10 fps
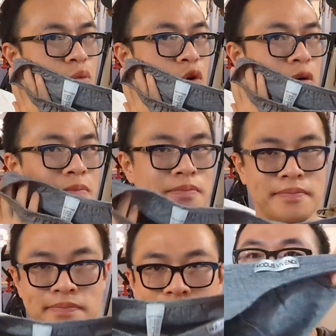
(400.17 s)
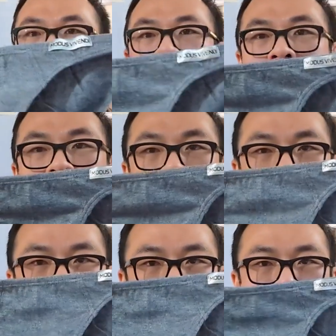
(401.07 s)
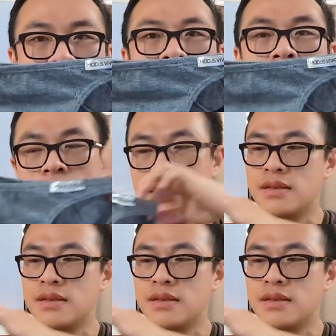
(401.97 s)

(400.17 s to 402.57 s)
warm. So yeah,